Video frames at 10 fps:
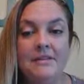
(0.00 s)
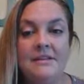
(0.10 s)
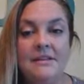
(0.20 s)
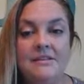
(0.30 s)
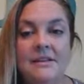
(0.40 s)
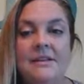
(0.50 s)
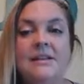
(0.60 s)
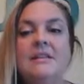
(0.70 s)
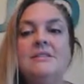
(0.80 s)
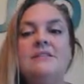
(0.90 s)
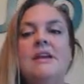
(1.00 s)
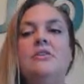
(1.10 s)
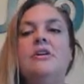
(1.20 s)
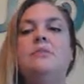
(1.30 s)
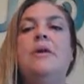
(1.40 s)
to this. Let's take a
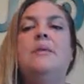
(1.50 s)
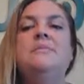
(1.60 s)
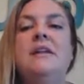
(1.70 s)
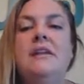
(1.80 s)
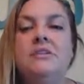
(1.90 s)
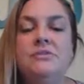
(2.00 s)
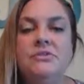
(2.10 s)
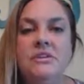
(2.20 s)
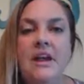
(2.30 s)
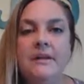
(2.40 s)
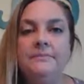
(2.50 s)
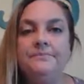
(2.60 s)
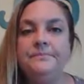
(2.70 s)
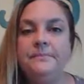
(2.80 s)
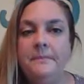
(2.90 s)
look at the problem set answers today.
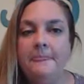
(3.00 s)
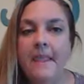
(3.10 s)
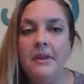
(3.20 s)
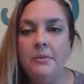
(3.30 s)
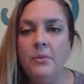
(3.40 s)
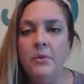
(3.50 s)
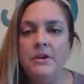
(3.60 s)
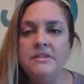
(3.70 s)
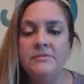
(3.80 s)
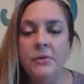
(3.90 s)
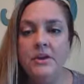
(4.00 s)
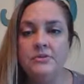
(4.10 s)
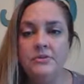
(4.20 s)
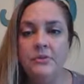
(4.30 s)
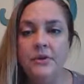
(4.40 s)
Number 1 is
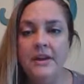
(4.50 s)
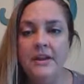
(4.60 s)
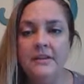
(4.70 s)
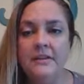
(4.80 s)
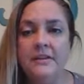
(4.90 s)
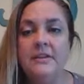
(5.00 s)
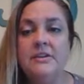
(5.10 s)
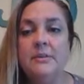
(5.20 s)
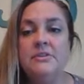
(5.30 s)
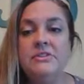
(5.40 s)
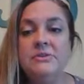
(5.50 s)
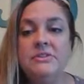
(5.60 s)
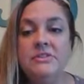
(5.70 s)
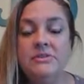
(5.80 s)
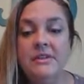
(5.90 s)
440. Number 2
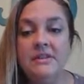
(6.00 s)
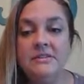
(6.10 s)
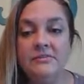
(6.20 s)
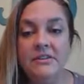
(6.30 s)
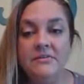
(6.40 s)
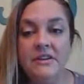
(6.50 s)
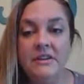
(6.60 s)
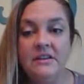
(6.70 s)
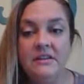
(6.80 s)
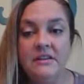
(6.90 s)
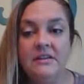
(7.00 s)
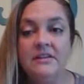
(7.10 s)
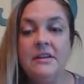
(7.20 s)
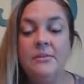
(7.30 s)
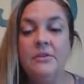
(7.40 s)
is 2,050.
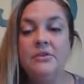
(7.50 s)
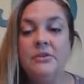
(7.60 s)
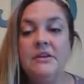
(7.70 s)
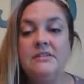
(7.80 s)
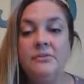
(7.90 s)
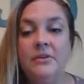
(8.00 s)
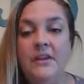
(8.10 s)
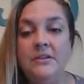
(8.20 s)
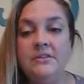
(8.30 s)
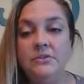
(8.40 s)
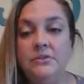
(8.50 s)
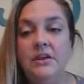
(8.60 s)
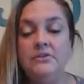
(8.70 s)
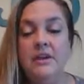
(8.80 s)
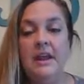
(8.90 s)
Number 3 is
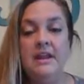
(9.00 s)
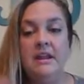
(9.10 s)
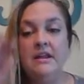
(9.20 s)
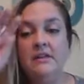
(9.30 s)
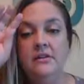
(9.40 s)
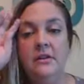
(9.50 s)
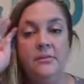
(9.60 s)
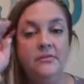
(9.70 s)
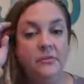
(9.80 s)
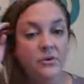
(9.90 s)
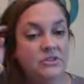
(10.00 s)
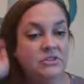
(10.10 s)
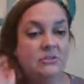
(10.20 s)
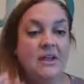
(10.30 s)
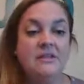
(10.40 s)
4,380. Number 4 is
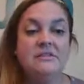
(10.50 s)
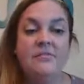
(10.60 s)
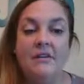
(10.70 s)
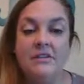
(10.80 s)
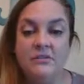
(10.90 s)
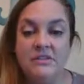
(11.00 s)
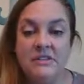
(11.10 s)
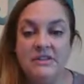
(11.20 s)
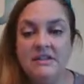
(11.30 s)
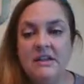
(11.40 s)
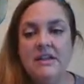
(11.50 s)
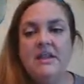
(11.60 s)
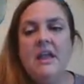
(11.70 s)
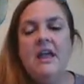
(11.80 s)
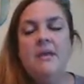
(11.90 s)
2,560.
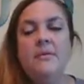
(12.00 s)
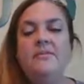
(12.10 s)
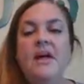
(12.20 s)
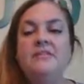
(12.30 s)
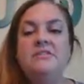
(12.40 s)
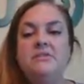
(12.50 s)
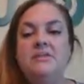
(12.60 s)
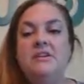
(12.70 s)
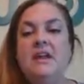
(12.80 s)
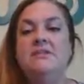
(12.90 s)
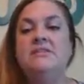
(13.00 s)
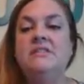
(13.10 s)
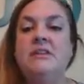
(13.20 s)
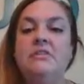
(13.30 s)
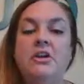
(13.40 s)
And number 5 is
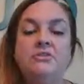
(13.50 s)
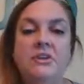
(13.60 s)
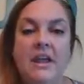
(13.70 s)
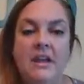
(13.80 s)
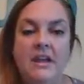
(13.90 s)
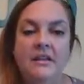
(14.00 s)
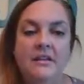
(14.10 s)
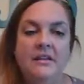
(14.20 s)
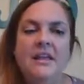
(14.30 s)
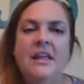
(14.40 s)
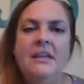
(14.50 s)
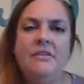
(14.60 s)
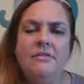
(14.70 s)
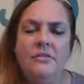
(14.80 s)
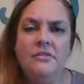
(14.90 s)
3,780.
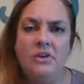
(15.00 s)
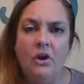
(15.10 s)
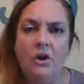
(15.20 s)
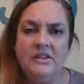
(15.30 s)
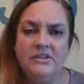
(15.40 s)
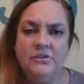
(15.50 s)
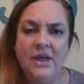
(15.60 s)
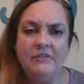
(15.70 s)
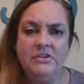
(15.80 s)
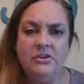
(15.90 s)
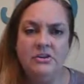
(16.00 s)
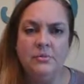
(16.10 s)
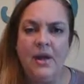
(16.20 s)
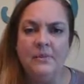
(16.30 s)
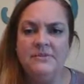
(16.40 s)
Even you saw these and you haven't done your
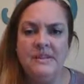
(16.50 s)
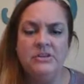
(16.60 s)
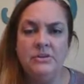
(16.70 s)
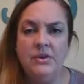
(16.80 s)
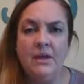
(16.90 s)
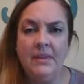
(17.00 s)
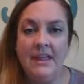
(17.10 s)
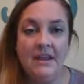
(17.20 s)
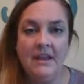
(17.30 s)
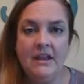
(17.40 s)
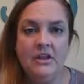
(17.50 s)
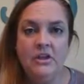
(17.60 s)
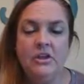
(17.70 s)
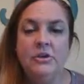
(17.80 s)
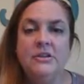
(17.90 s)
problem set, do not panic.
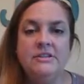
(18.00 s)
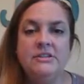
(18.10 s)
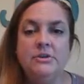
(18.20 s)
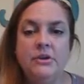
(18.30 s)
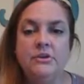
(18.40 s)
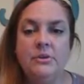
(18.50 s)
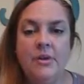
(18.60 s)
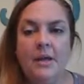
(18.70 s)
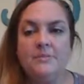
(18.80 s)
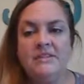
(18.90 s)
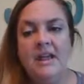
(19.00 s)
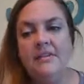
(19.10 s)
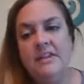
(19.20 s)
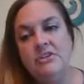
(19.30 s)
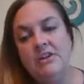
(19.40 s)
You can still go do your problem set
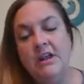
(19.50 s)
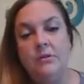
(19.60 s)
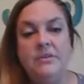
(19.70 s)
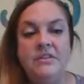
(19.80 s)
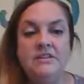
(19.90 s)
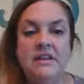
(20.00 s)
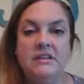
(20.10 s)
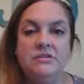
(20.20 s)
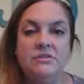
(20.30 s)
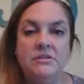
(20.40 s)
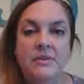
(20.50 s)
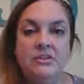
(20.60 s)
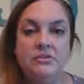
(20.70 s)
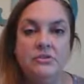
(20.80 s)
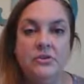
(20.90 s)
and then check them with these answers to
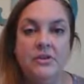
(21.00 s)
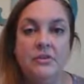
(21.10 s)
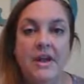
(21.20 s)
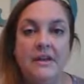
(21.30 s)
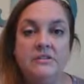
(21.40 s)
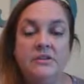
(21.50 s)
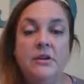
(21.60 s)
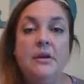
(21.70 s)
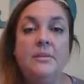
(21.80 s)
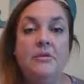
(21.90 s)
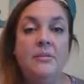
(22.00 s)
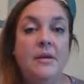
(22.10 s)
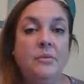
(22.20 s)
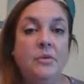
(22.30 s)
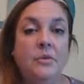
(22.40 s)
make sure they're correct. But
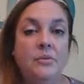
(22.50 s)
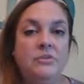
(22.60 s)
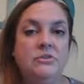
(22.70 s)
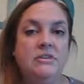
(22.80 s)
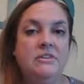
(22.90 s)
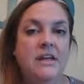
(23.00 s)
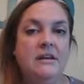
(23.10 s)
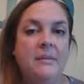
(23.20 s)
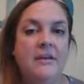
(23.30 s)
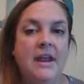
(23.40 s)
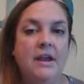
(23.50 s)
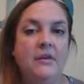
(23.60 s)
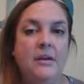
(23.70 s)
remember, we want you to set it up an area